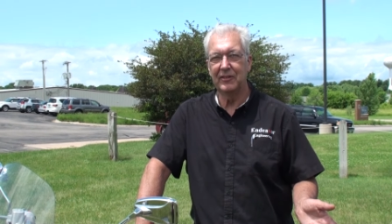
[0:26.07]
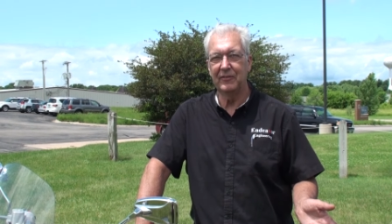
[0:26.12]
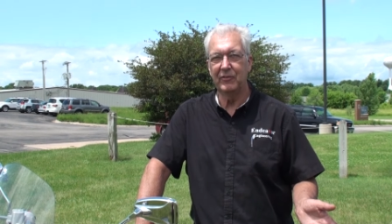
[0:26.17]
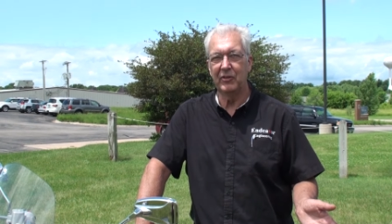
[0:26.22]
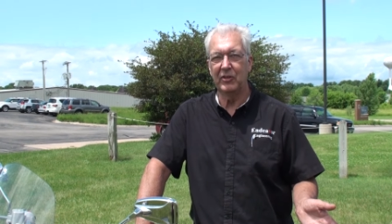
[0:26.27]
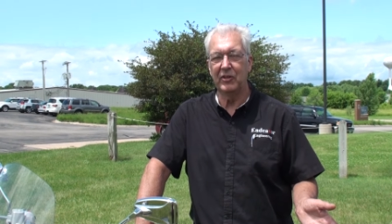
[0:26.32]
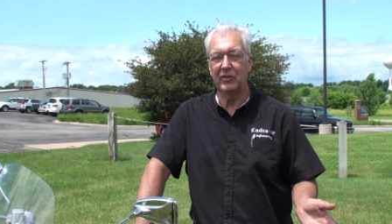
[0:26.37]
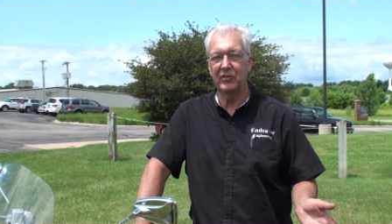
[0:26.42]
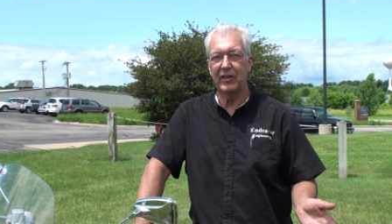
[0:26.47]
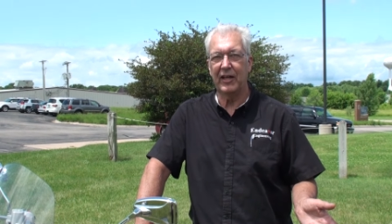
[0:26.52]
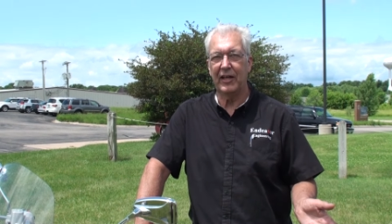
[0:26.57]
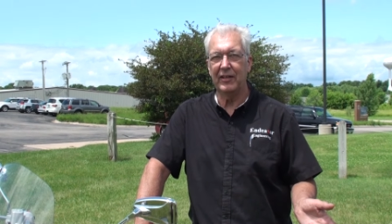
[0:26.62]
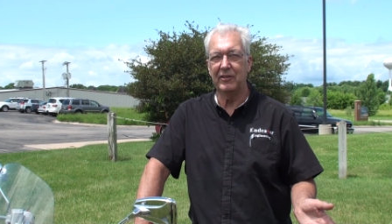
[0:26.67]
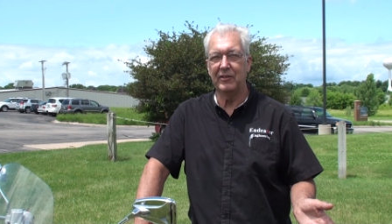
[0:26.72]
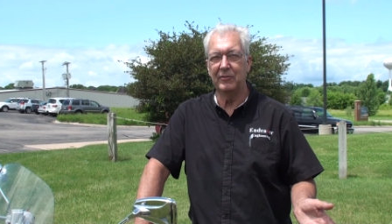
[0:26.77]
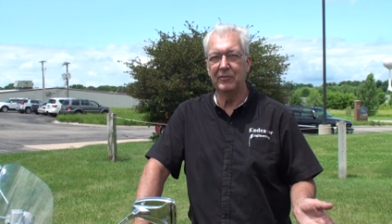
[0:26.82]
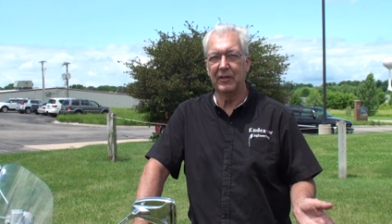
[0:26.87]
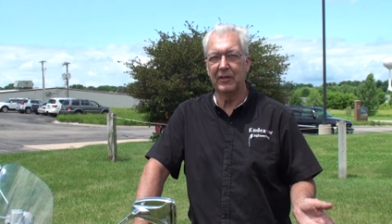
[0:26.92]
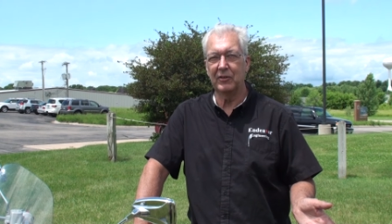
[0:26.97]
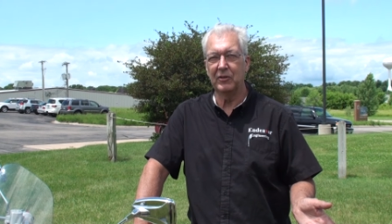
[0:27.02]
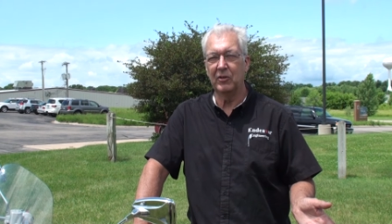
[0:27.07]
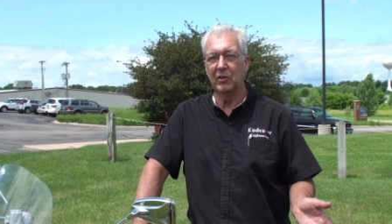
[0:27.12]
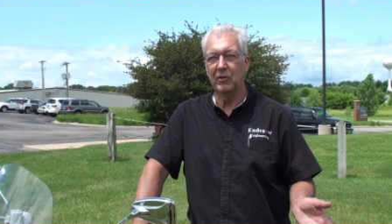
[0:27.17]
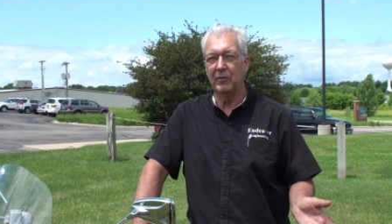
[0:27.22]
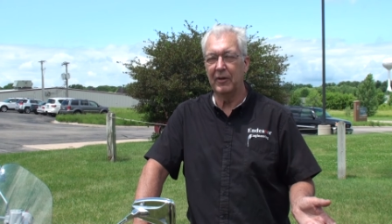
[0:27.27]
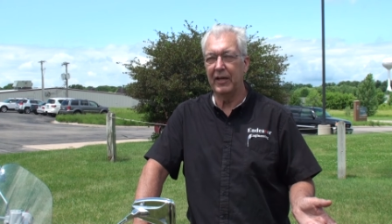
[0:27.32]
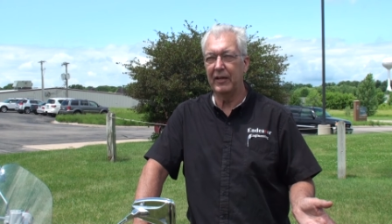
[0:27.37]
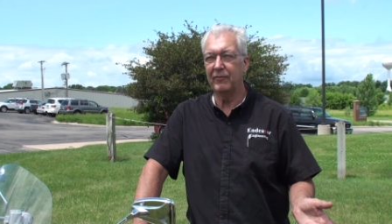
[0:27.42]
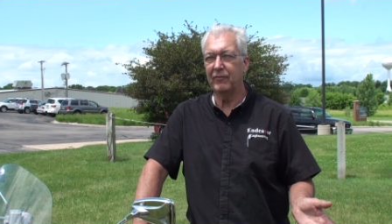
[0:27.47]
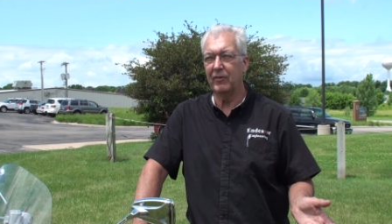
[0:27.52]
if you decide you want to go
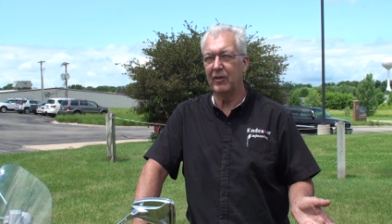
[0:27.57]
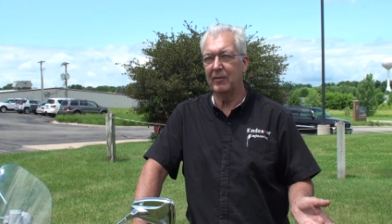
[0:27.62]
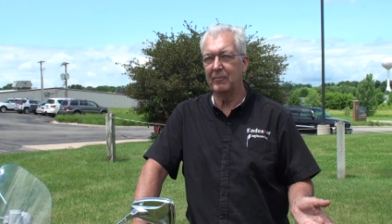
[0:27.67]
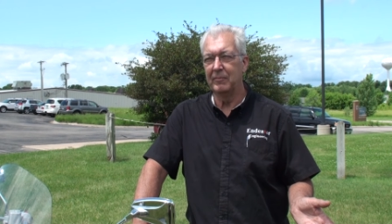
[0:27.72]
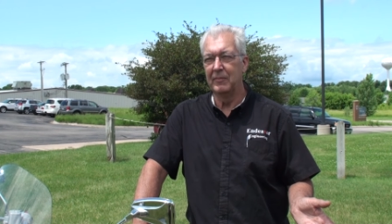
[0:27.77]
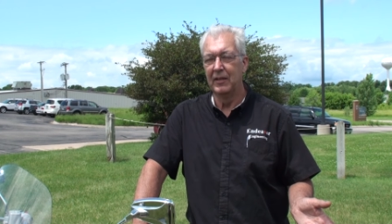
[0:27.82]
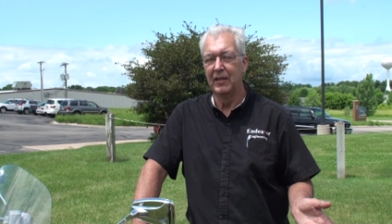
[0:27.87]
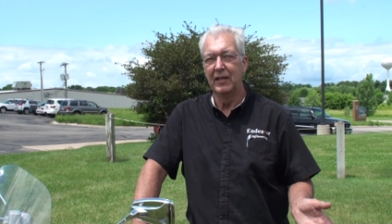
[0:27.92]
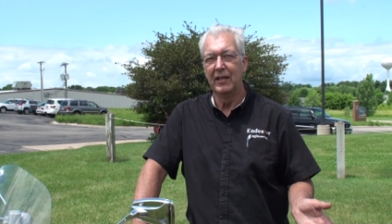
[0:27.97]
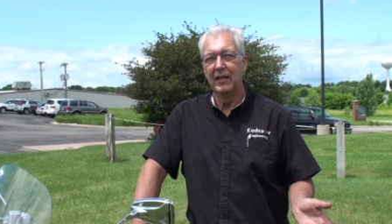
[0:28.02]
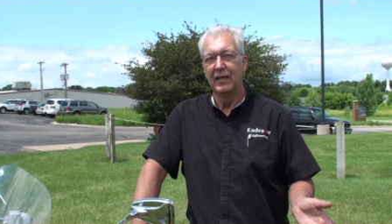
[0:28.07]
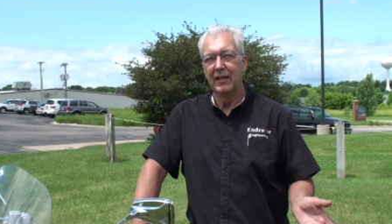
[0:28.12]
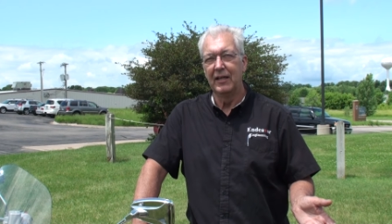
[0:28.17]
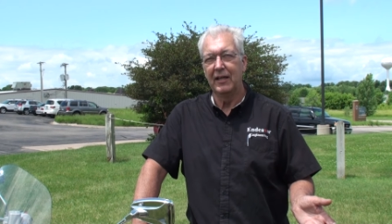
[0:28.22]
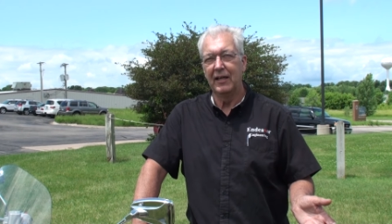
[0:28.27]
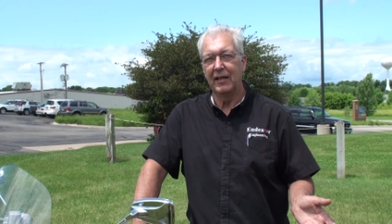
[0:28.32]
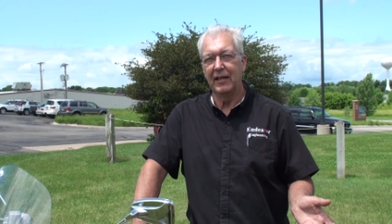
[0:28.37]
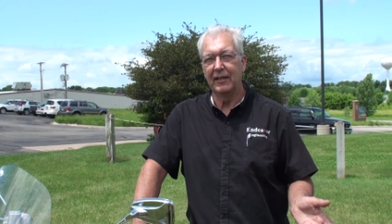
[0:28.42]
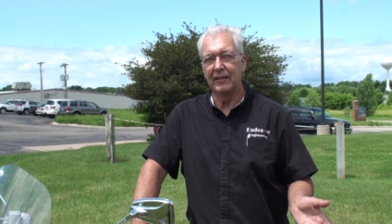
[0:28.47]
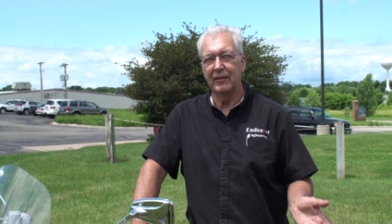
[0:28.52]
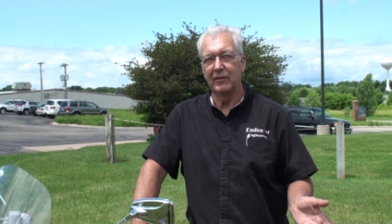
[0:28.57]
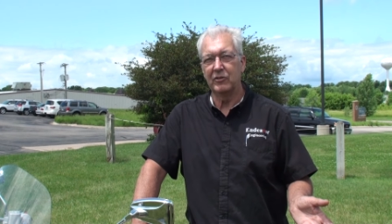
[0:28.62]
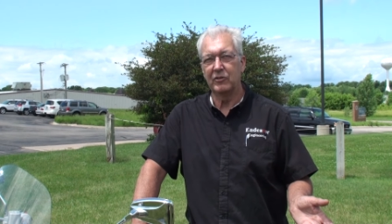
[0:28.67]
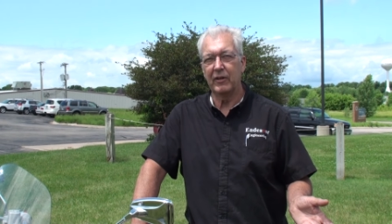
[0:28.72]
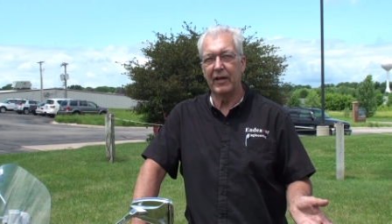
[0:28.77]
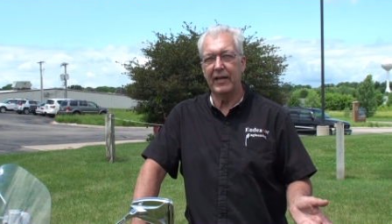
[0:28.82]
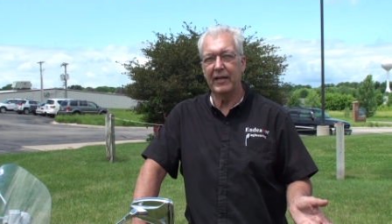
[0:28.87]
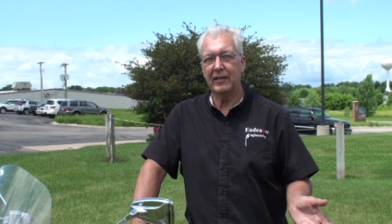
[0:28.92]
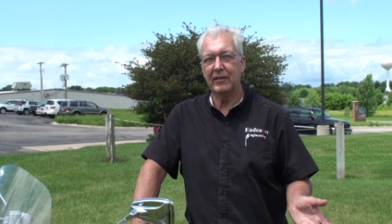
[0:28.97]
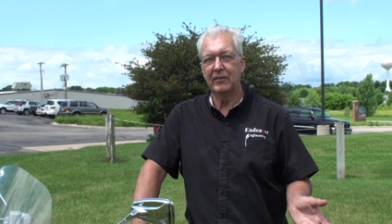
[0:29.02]
away from uh, the
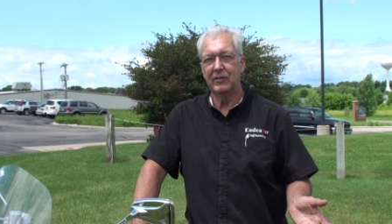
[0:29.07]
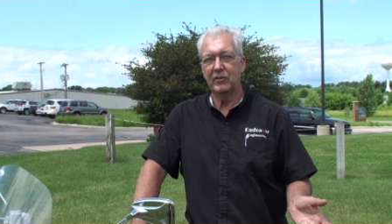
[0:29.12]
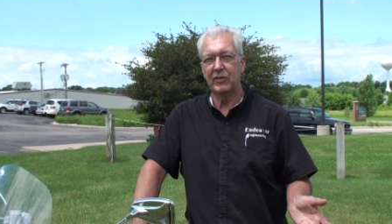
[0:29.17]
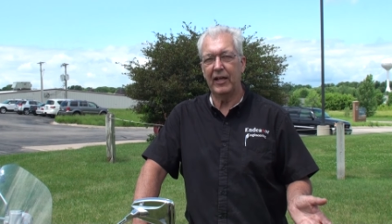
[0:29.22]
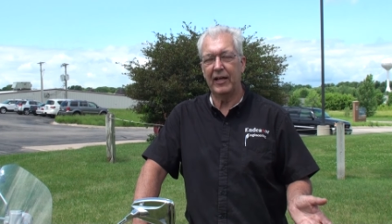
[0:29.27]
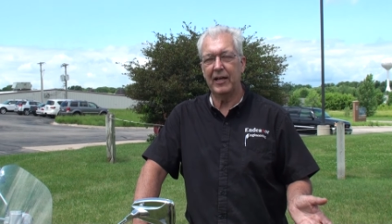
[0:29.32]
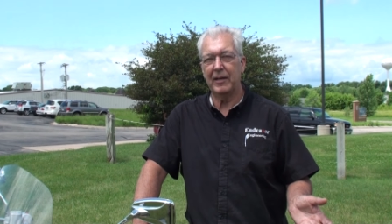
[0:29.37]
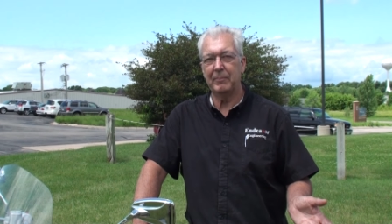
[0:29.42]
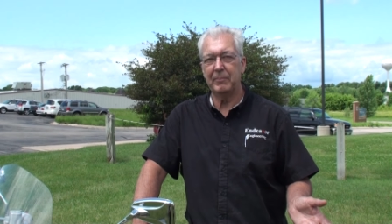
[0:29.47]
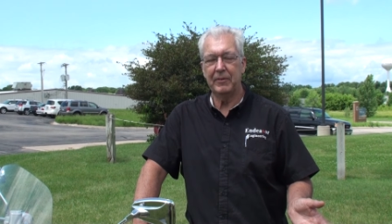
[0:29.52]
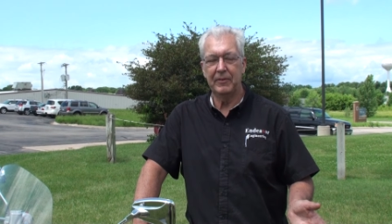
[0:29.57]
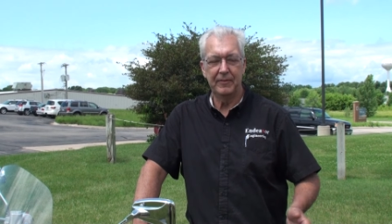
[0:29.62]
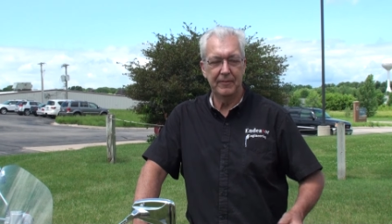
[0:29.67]
trike setup.